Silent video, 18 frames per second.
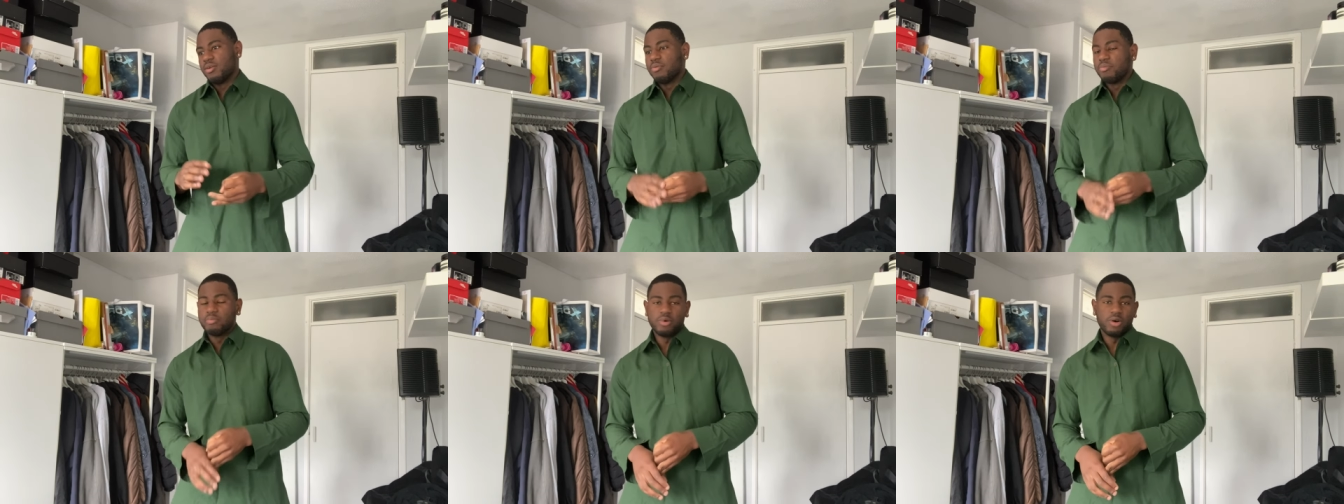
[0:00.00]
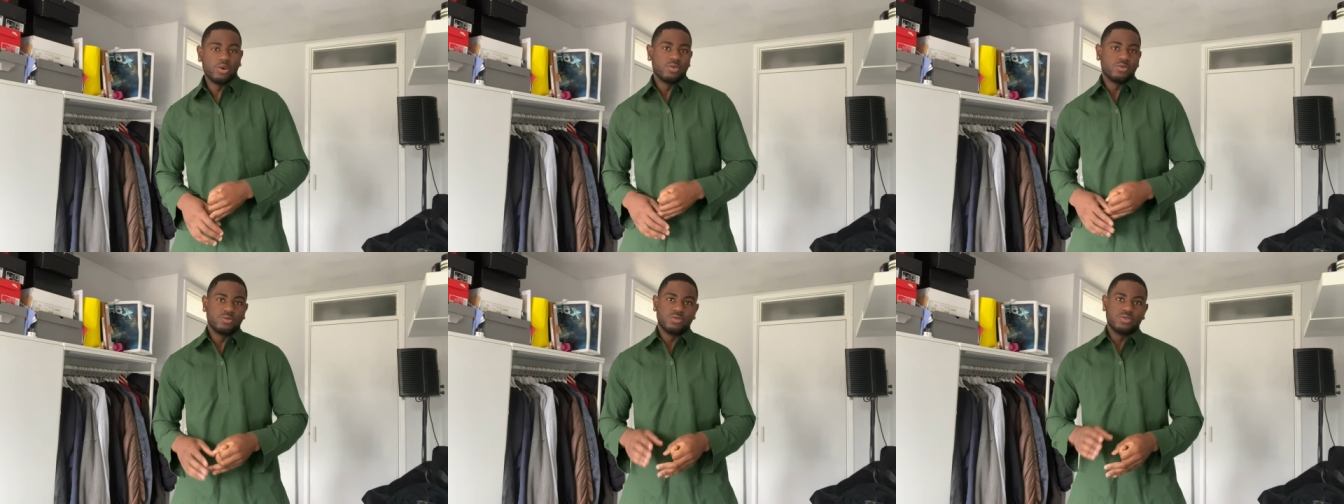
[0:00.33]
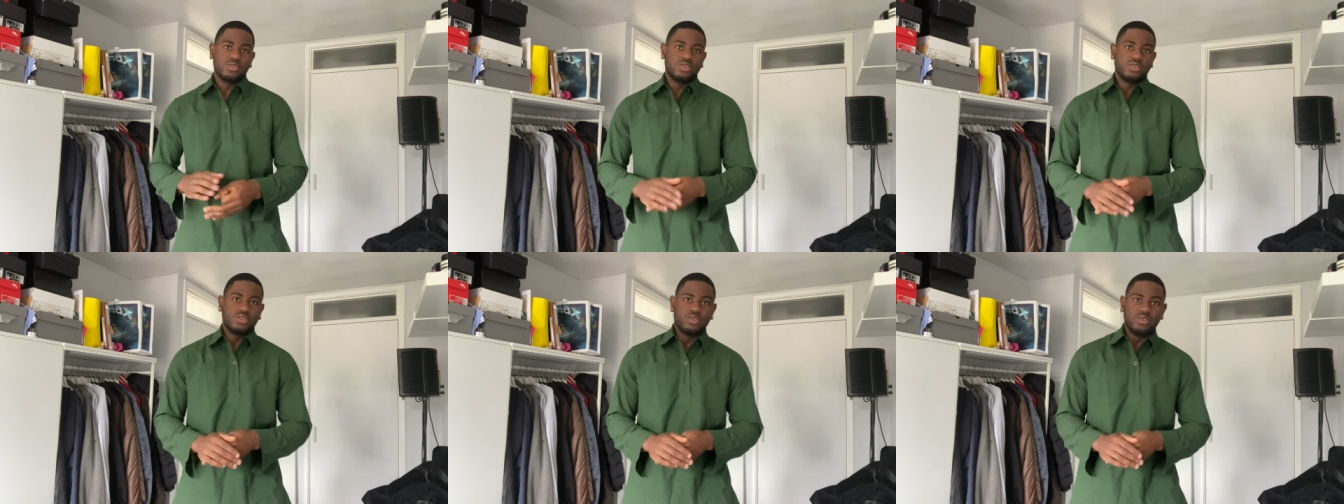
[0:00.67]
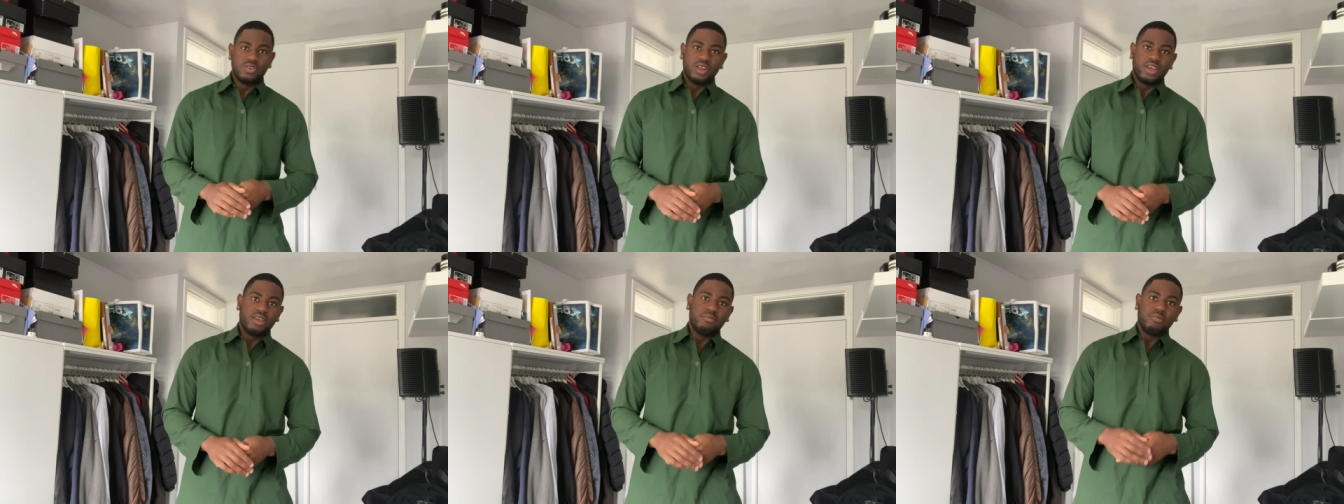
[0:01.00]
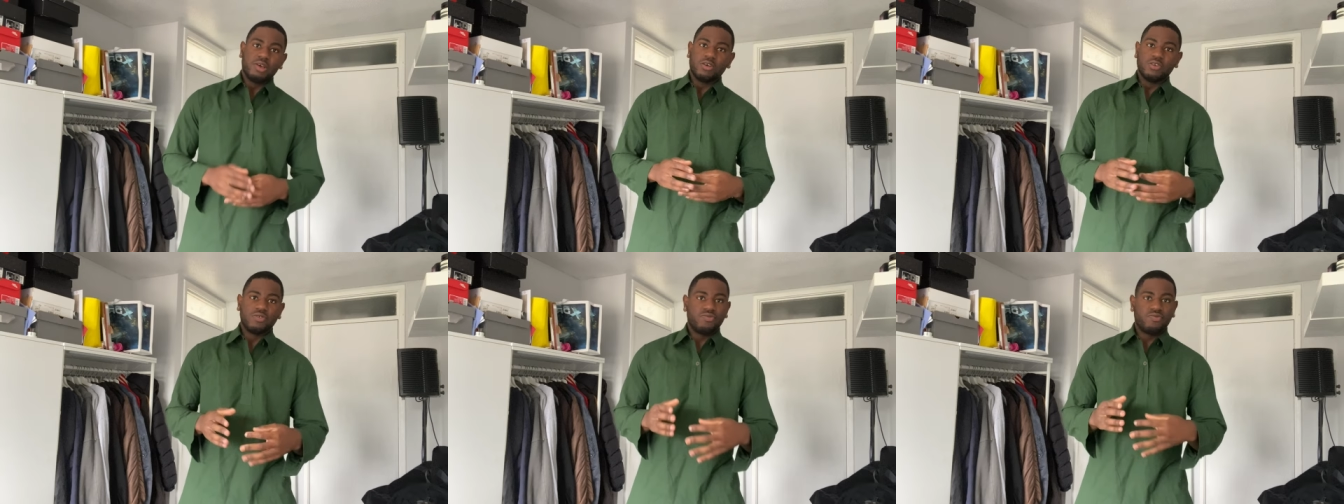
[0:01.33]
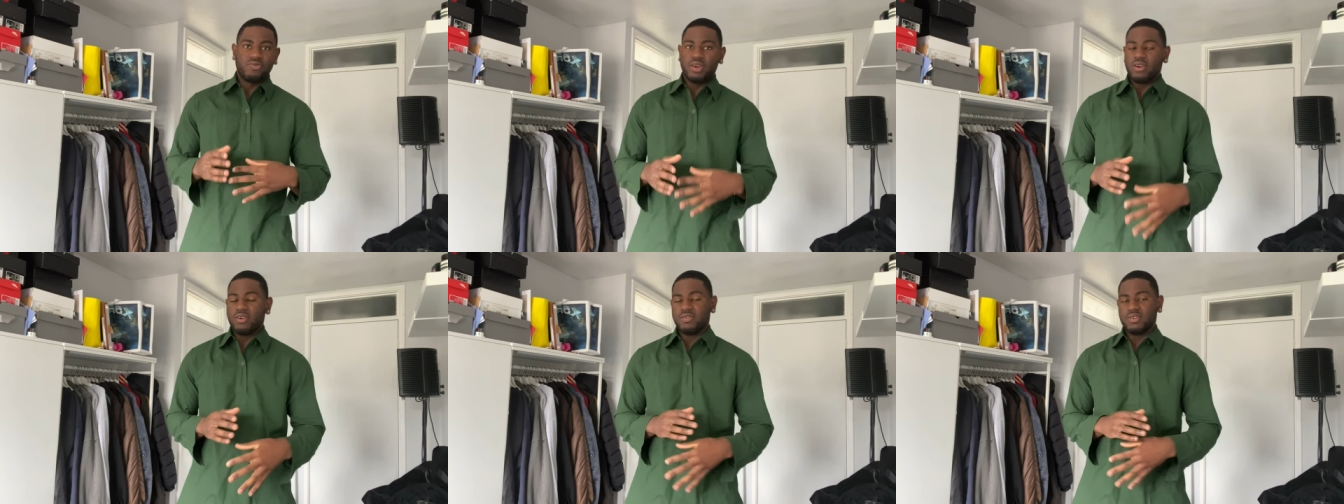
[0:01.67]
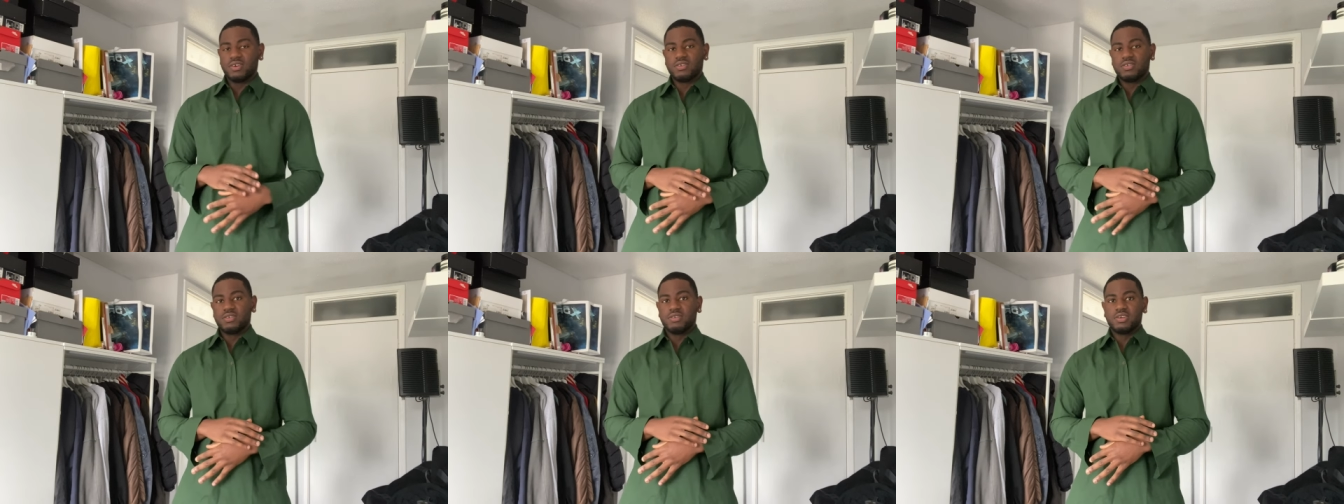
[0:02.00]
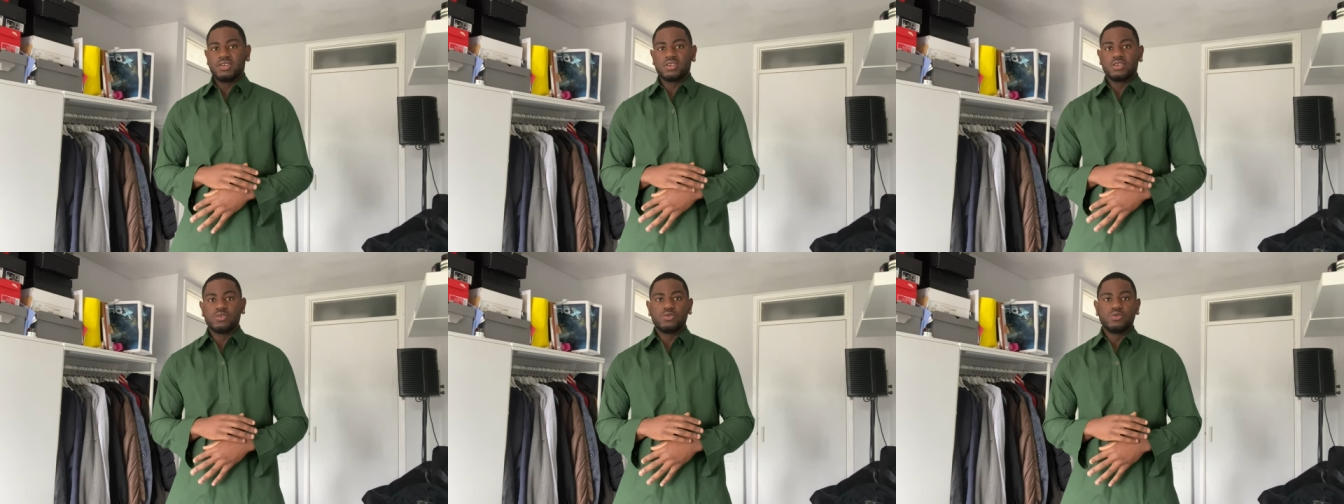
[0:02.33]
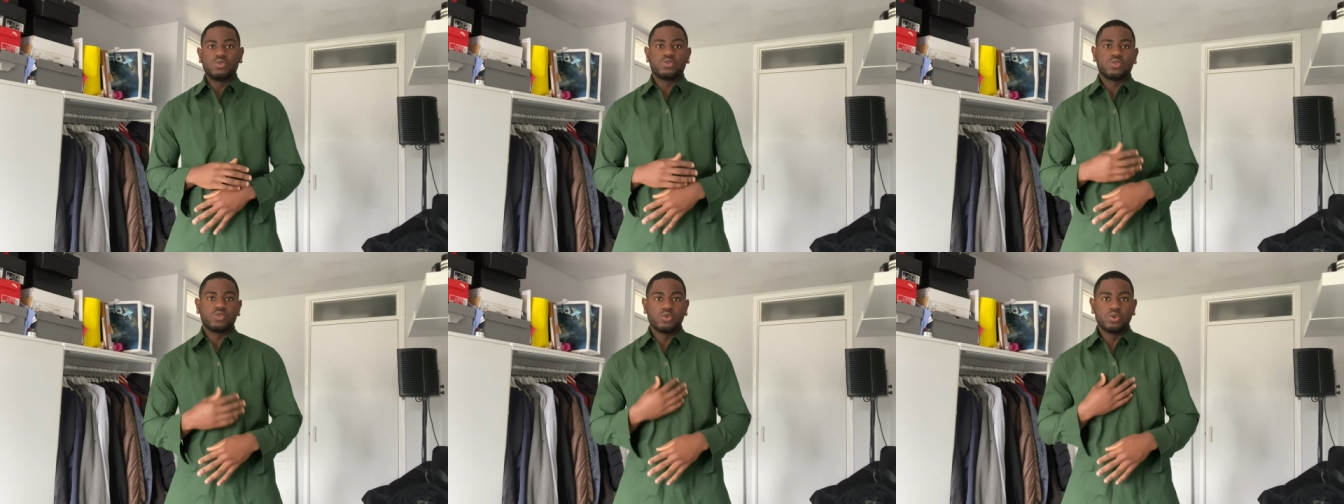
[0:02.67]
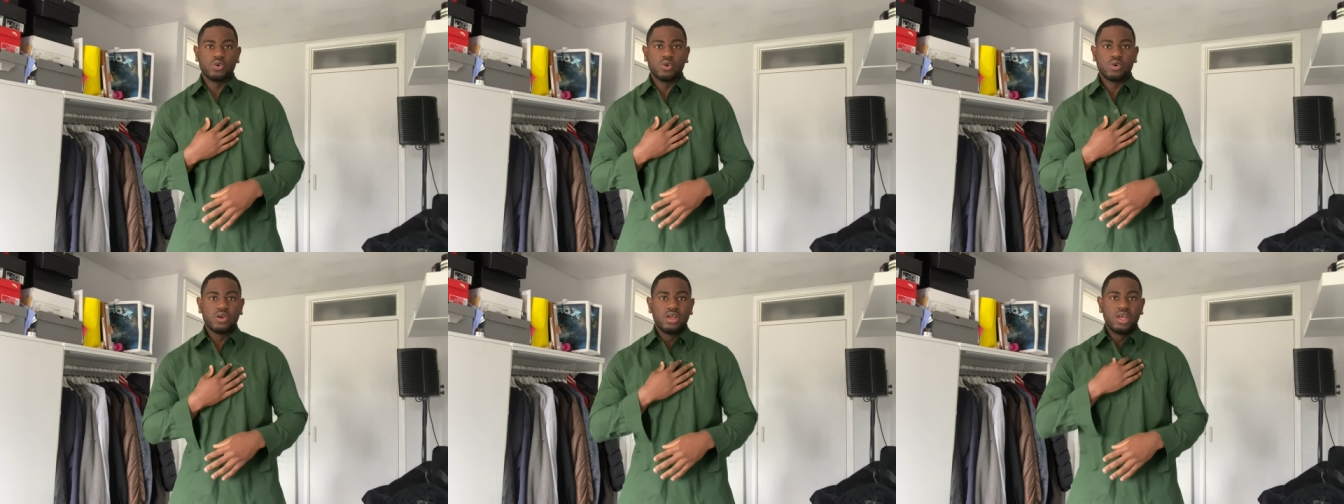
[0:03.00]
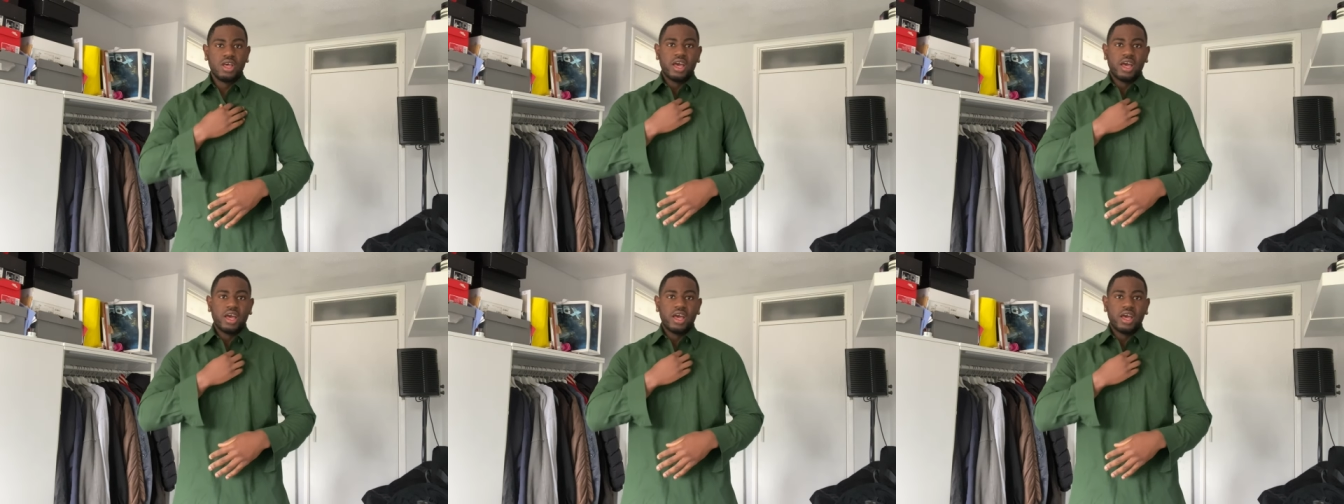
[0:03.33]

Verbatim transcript: bottles, you name it. It was a very, very, very cool store.